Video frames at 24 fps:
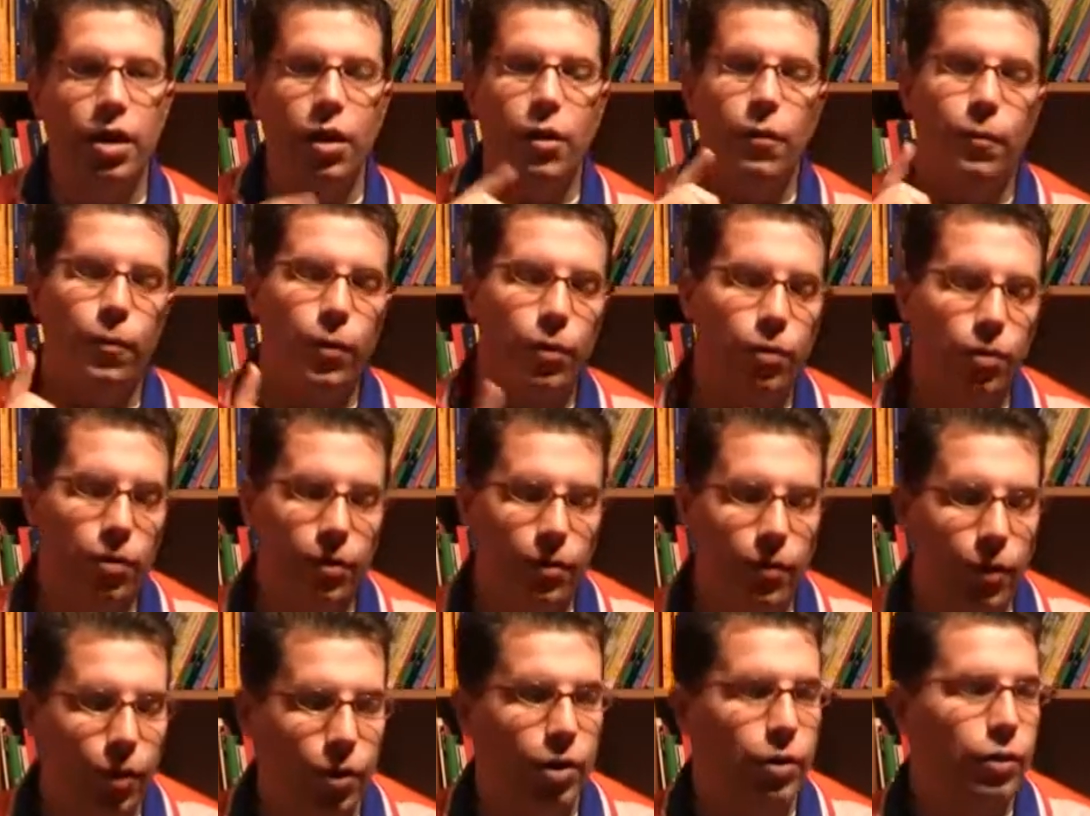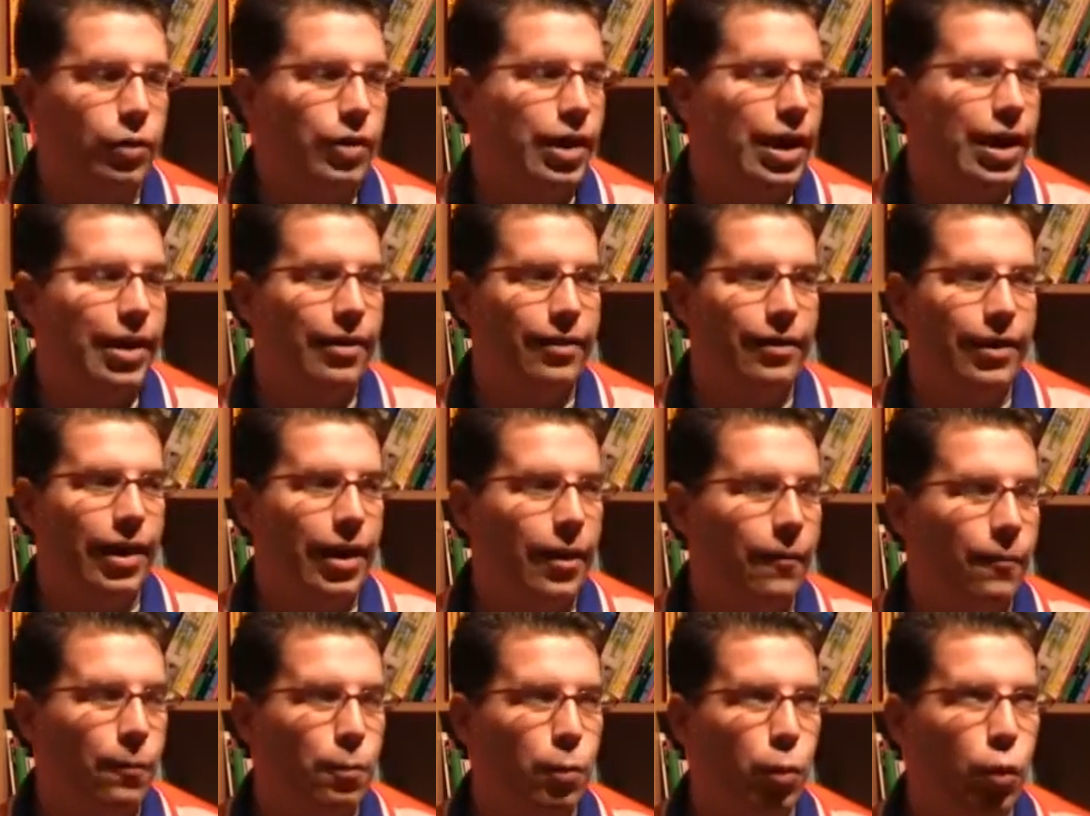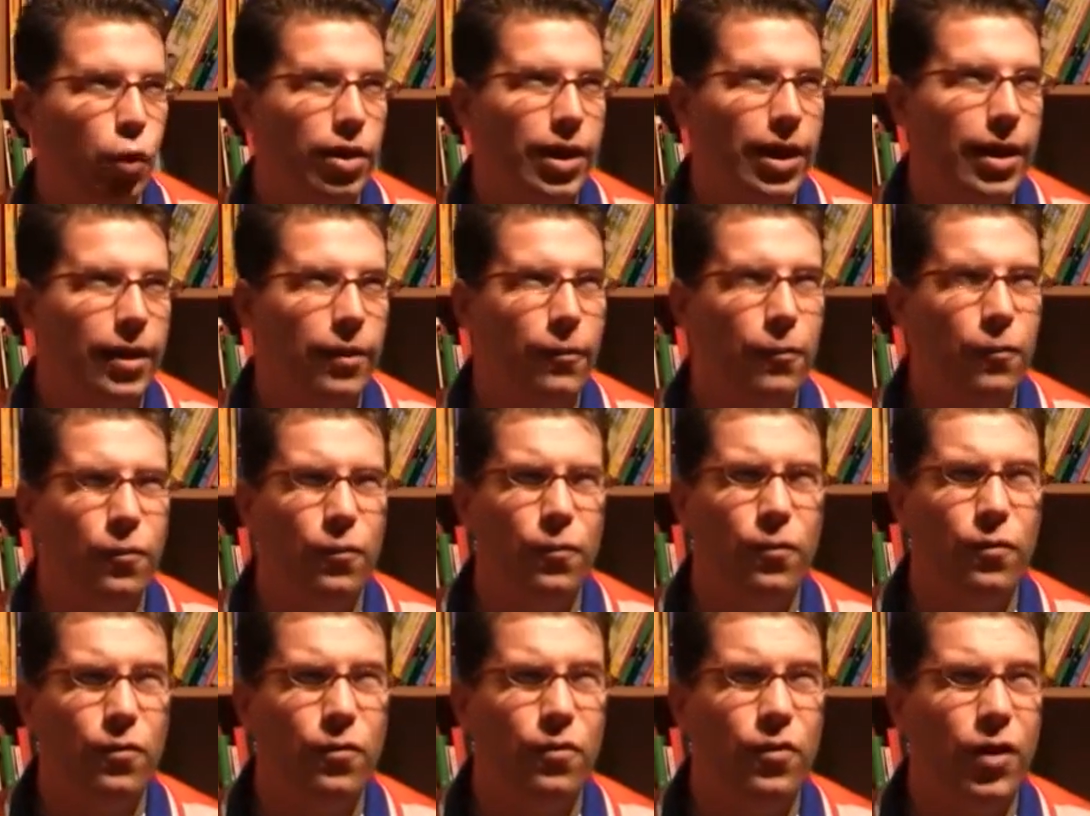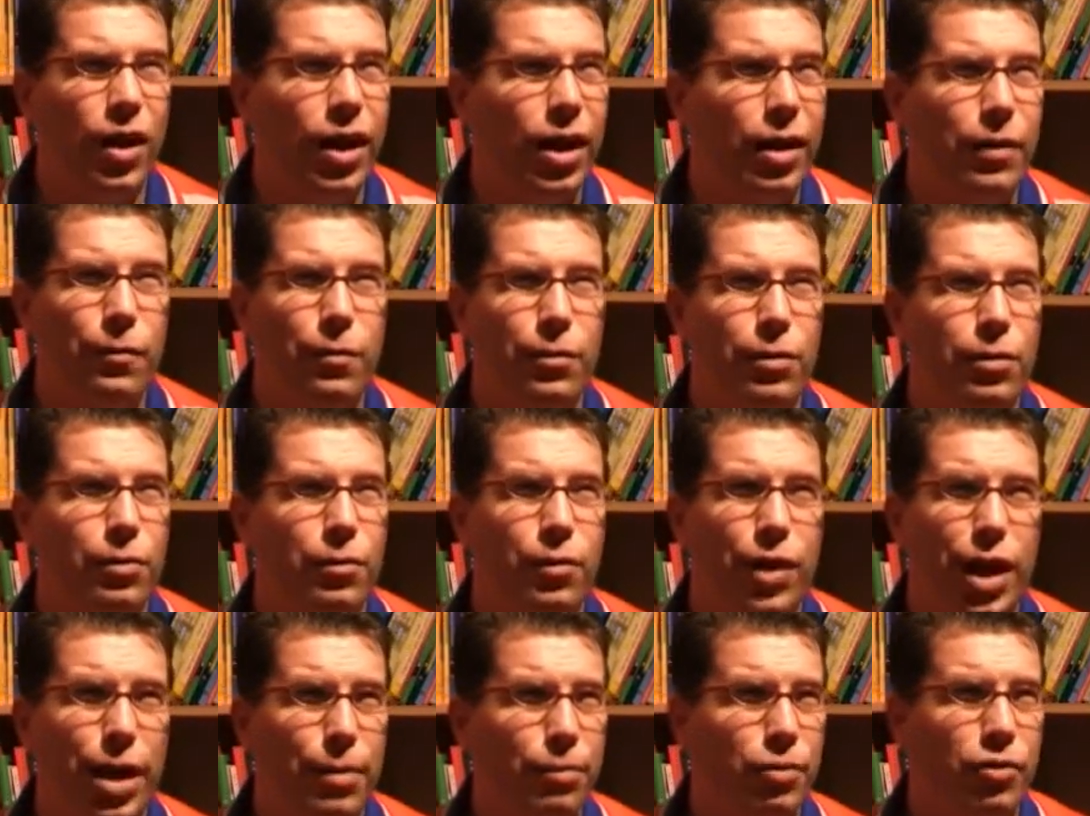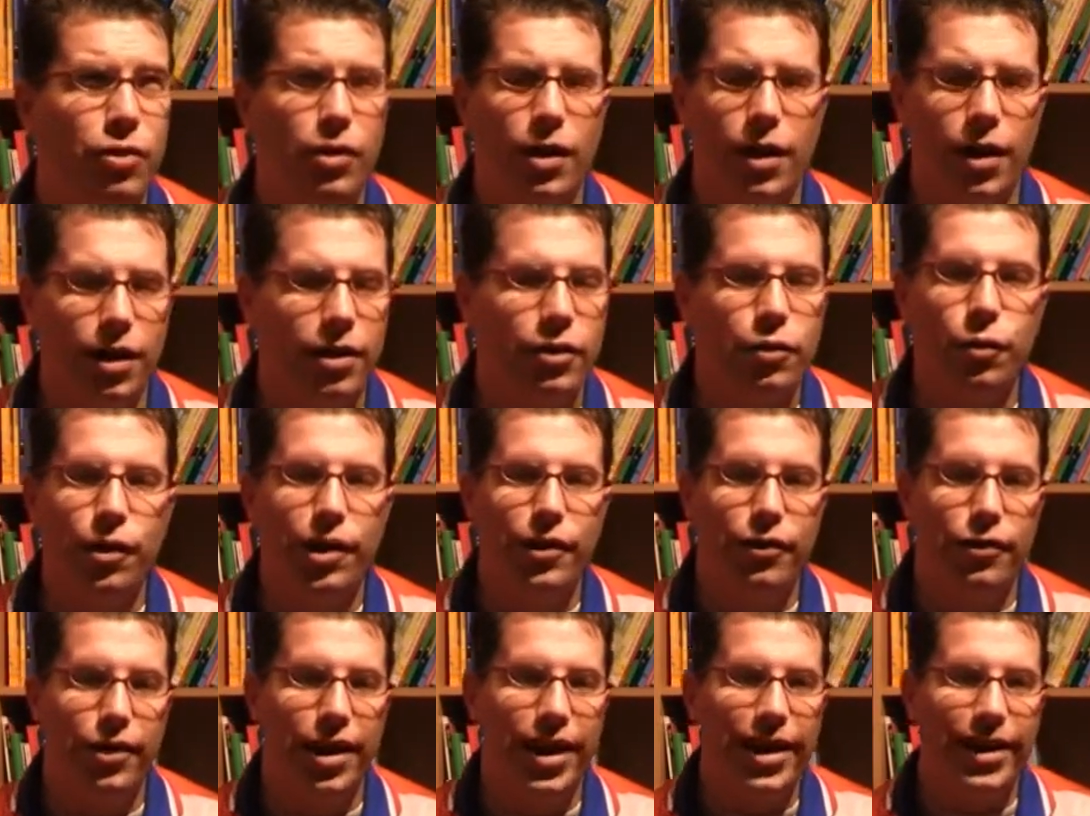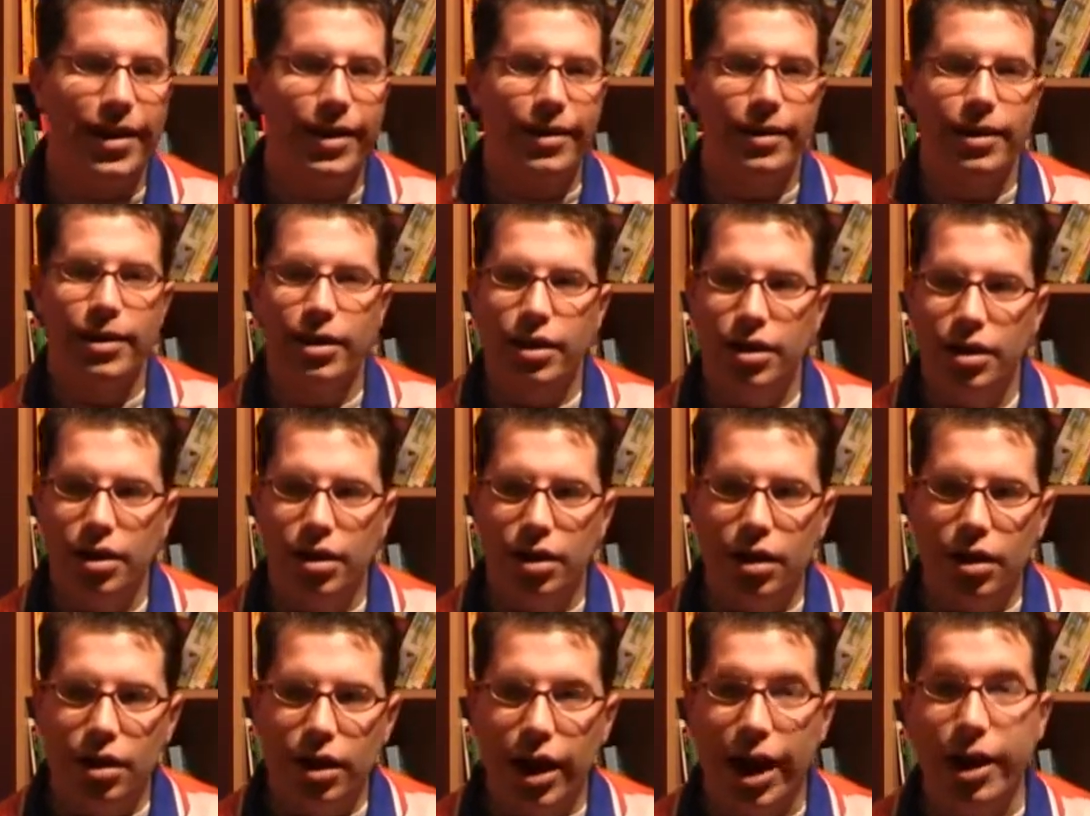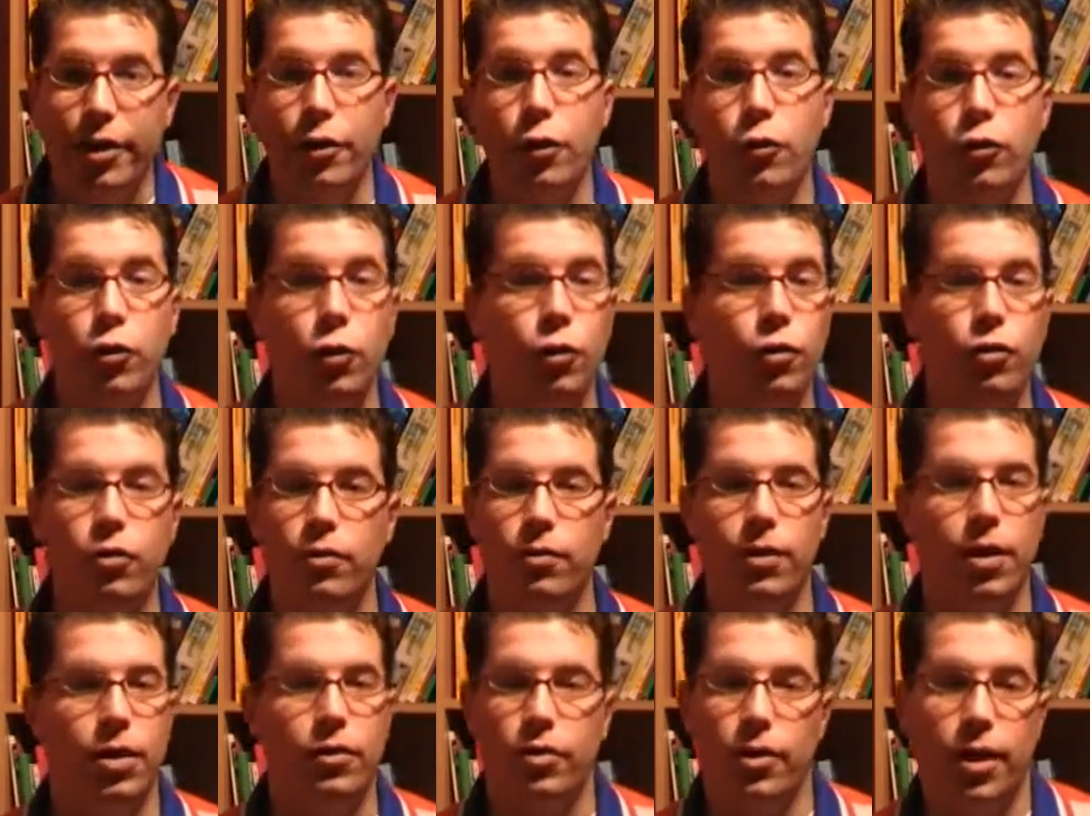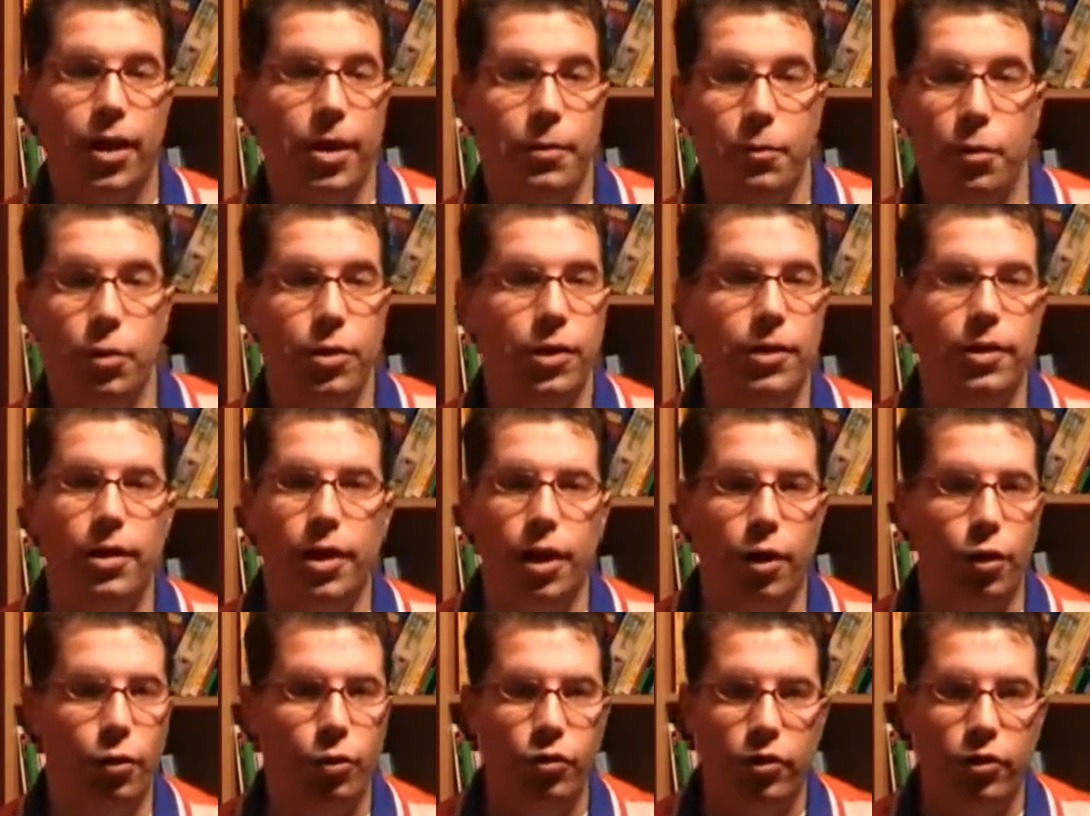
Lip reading: First of all, you can't have more than 5 grams on you, I think. I don't use drugs, so I wouldn't know.